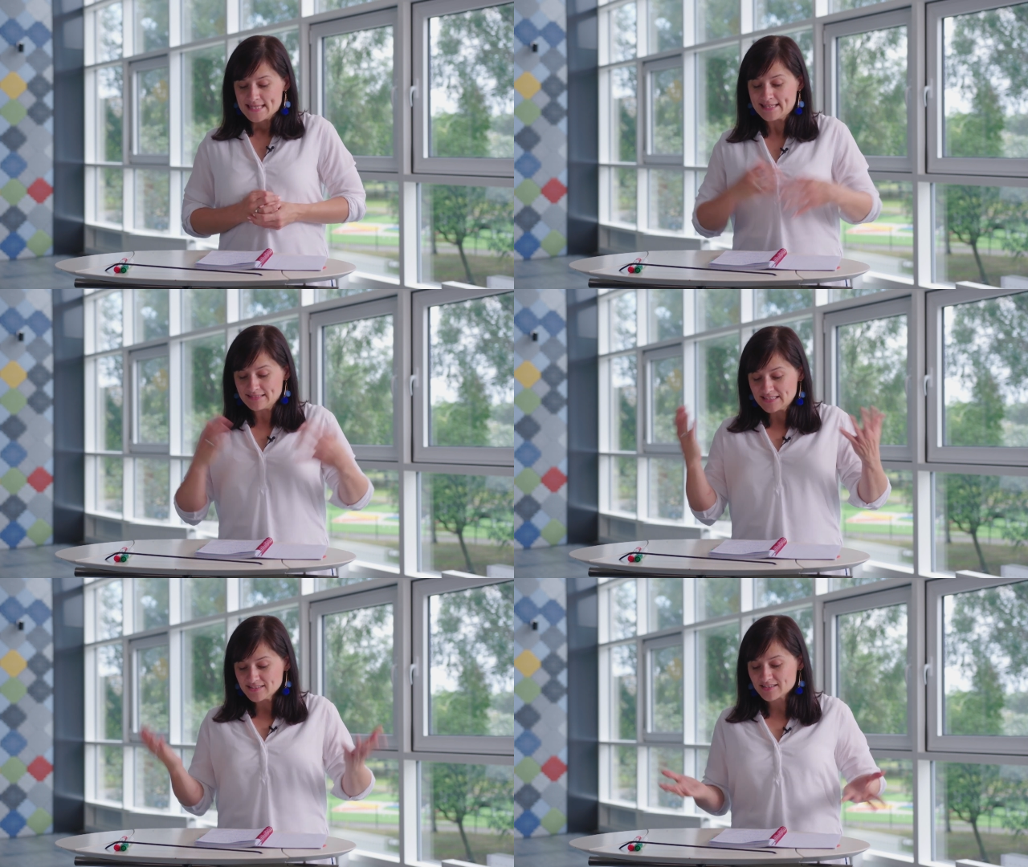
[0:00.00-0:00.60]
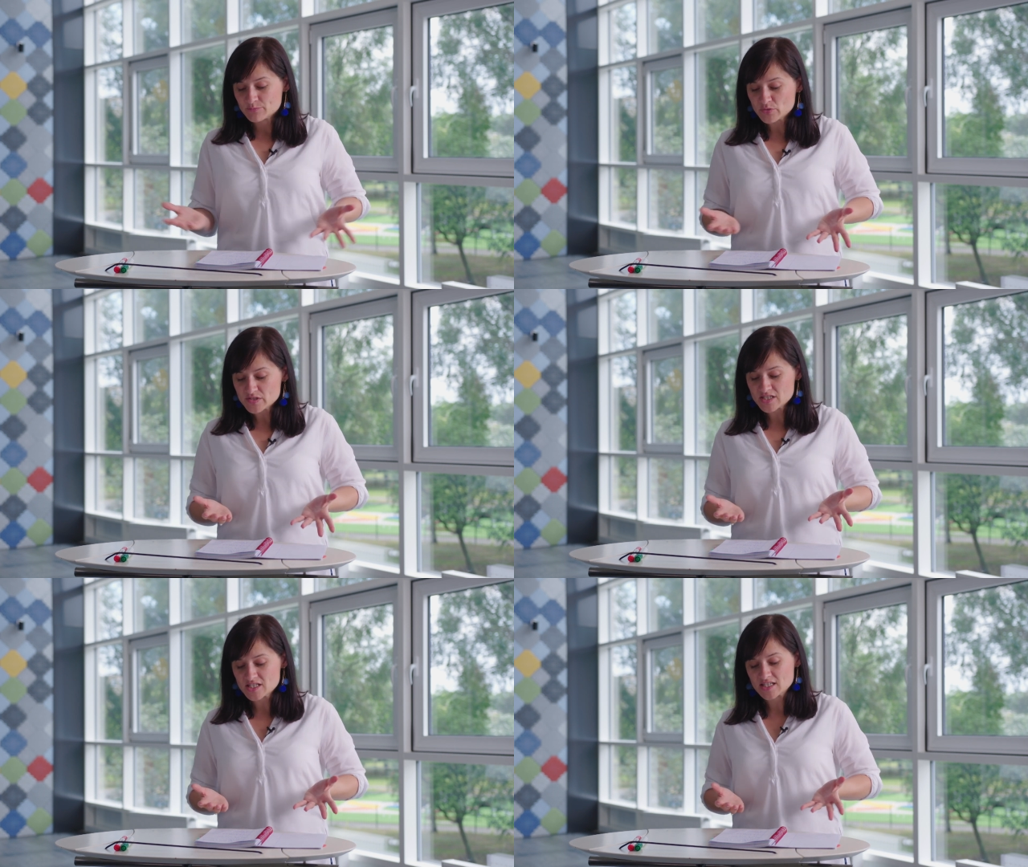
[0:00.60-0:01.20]
talented
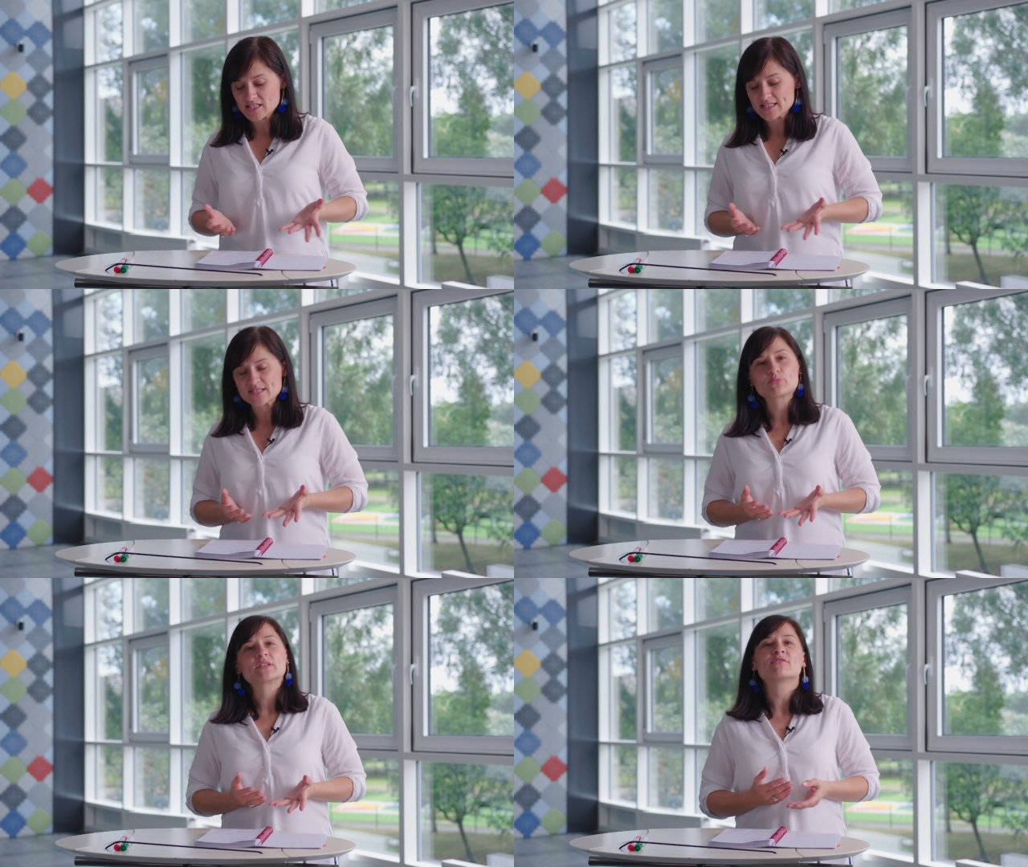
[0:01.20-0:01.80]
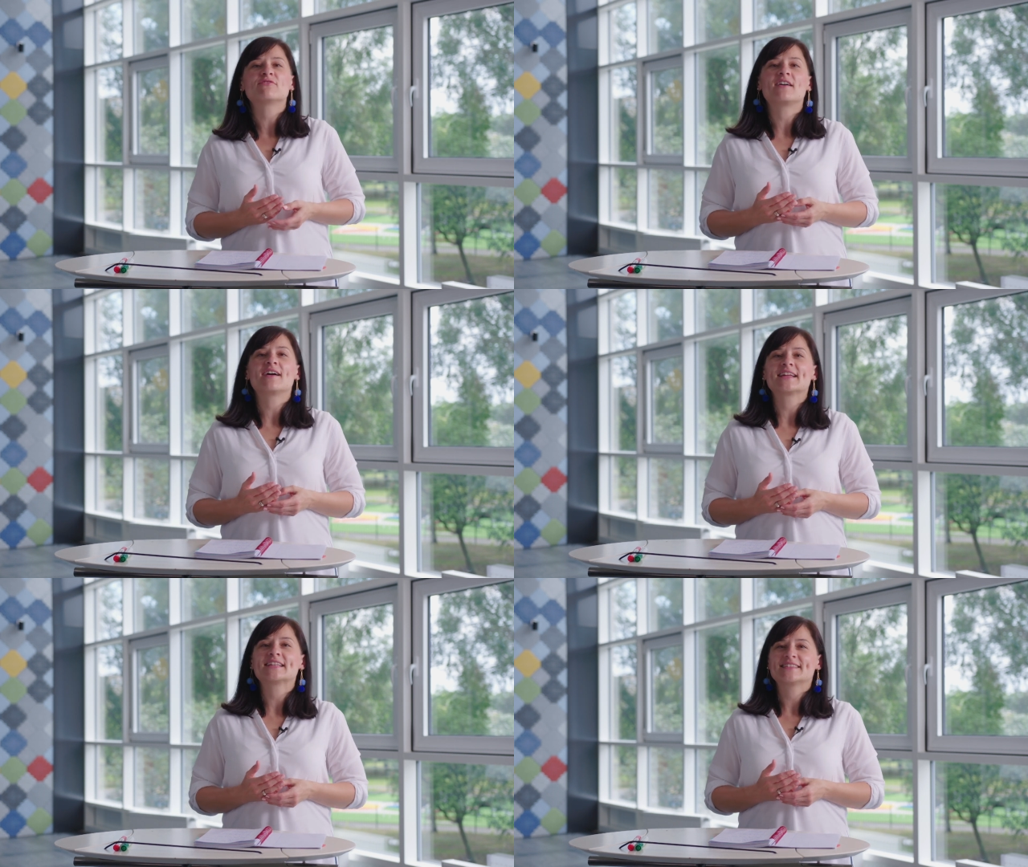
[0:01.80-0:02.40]
musicians with a
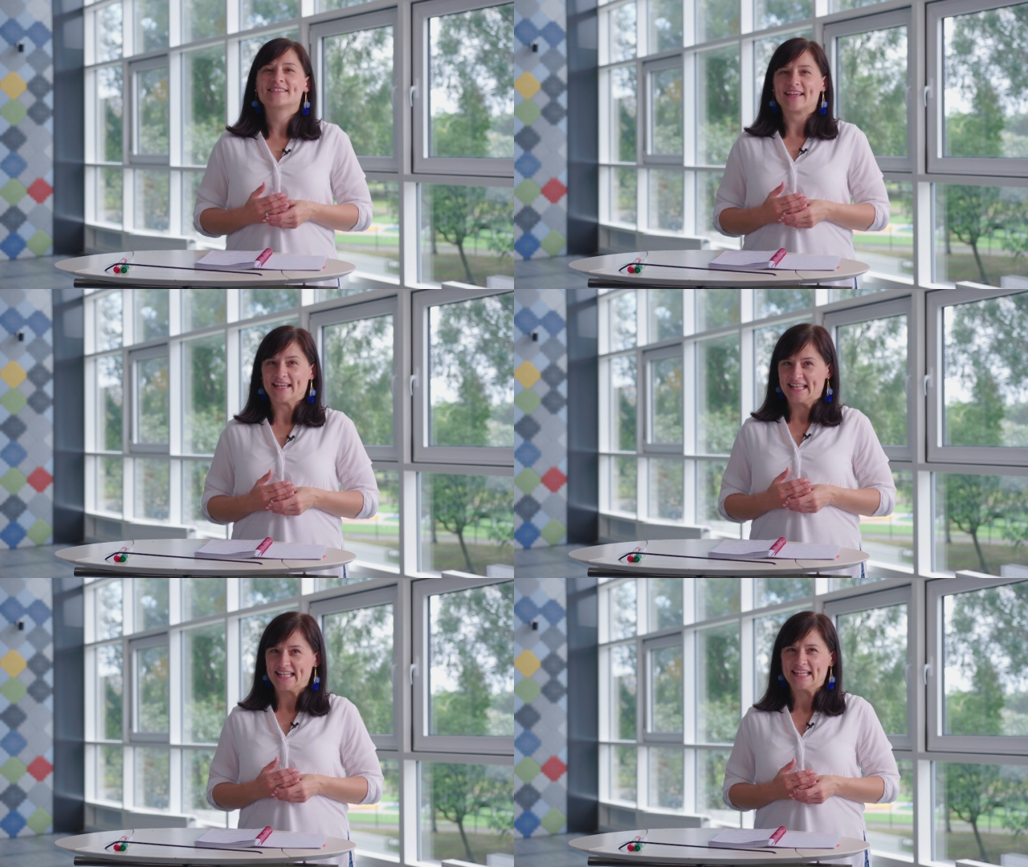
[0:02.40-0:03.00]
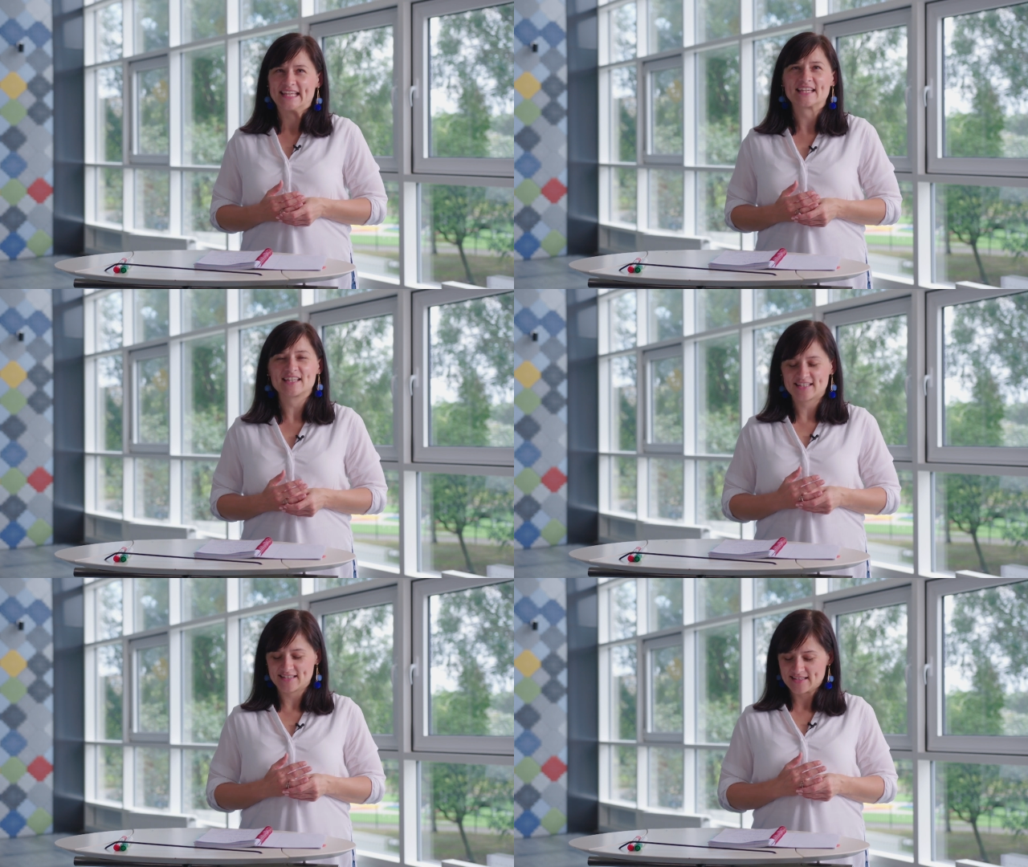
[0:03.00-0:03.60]
fine
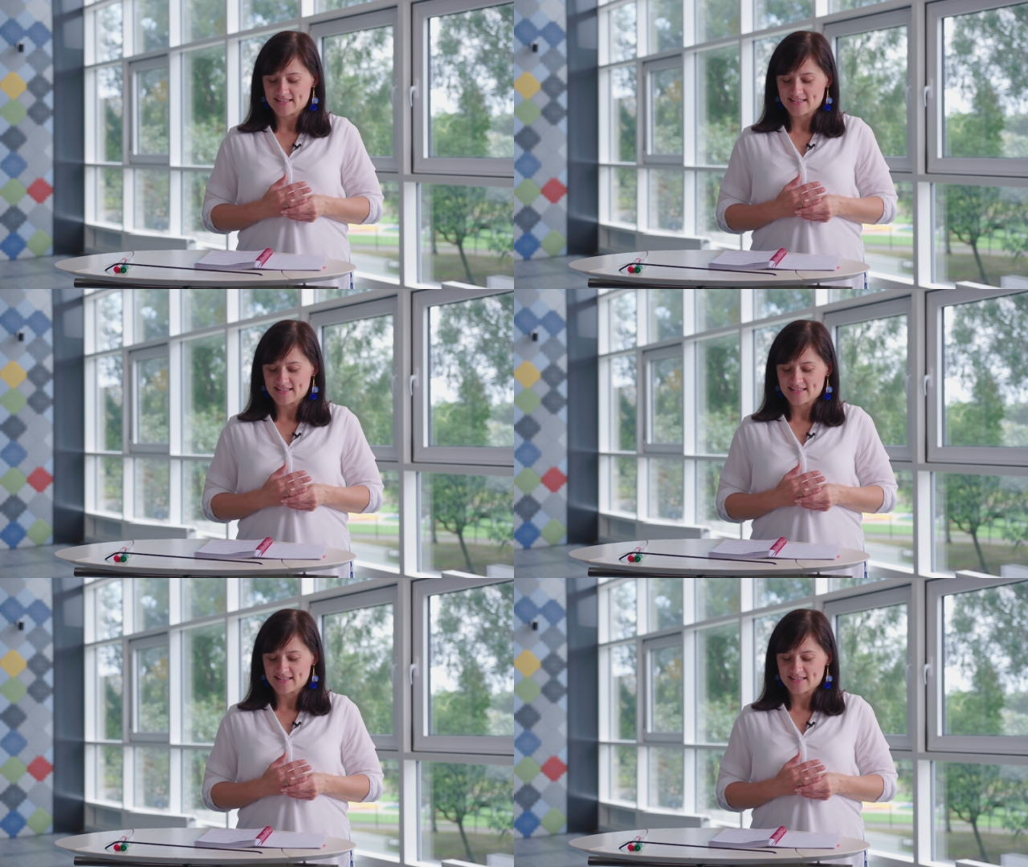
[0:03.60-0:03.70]
technique.